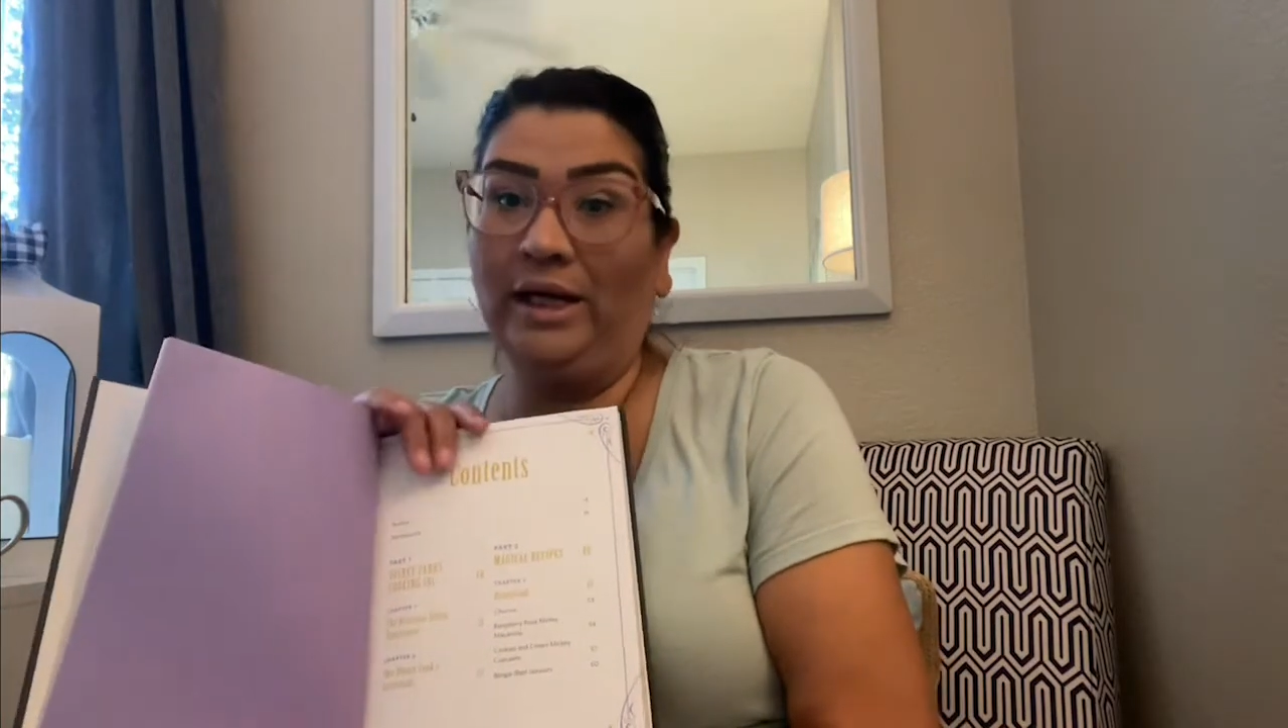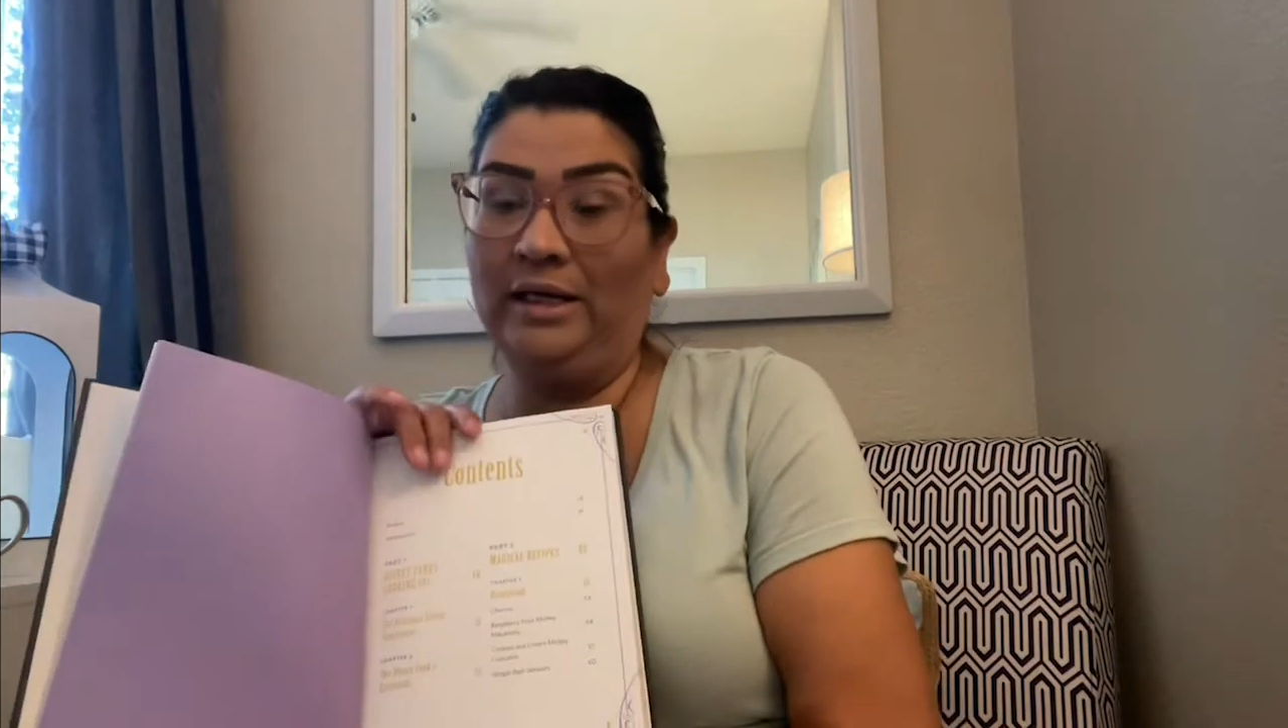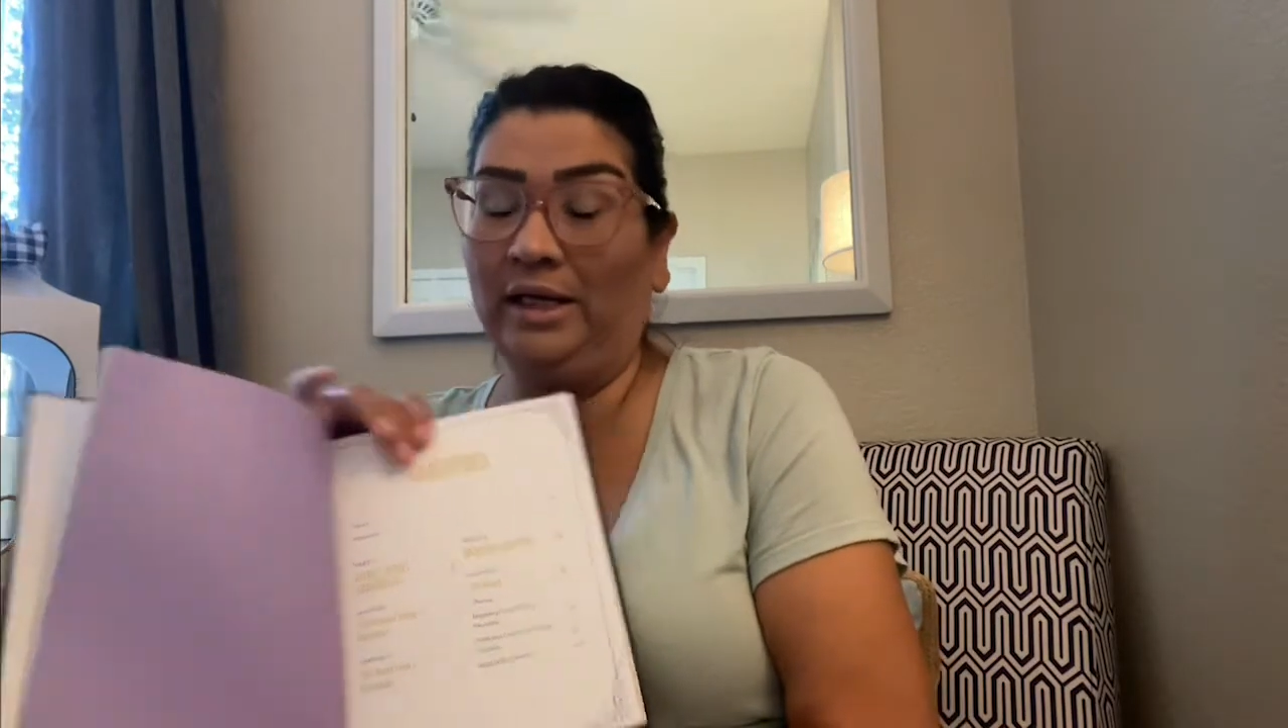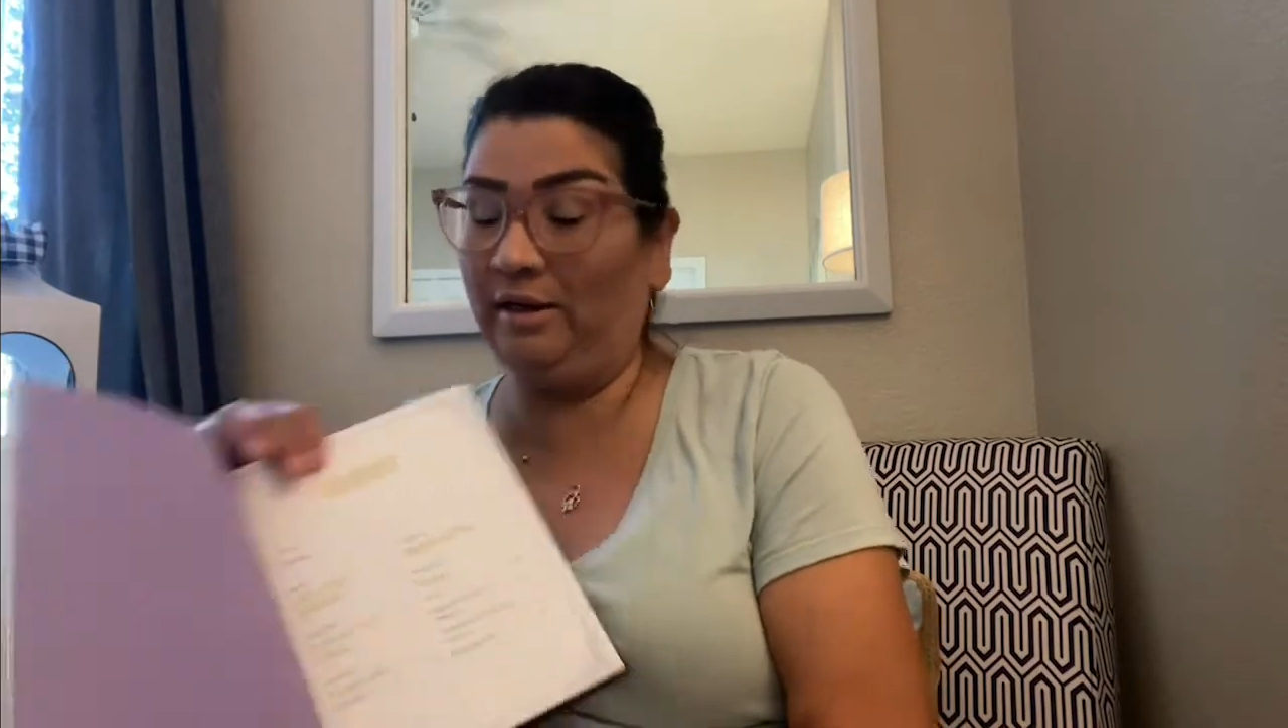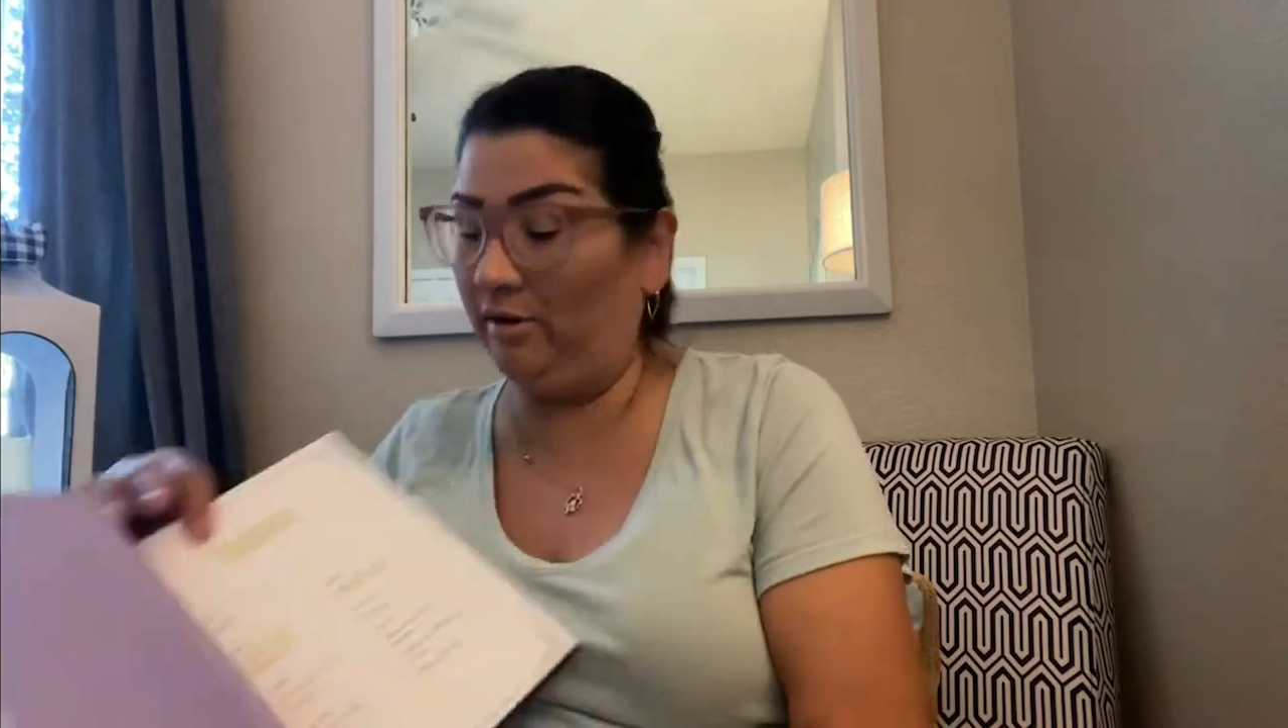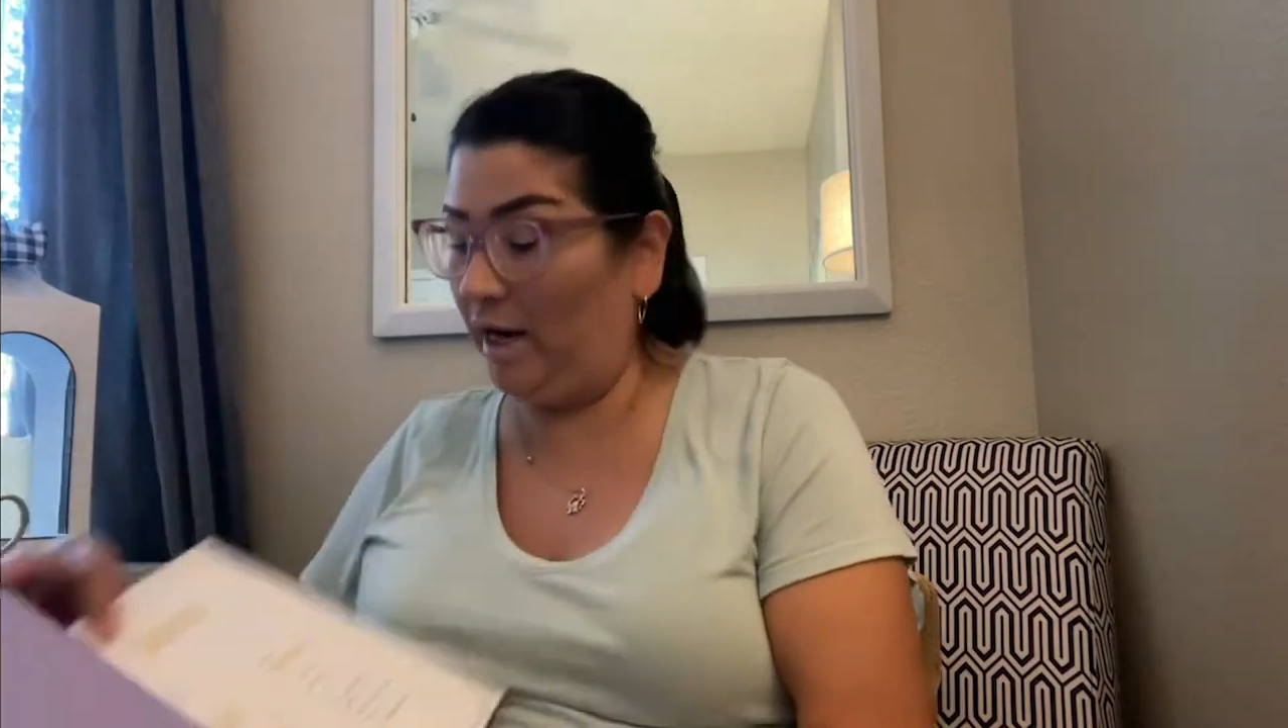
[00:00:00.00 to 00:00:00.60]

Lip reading: in here.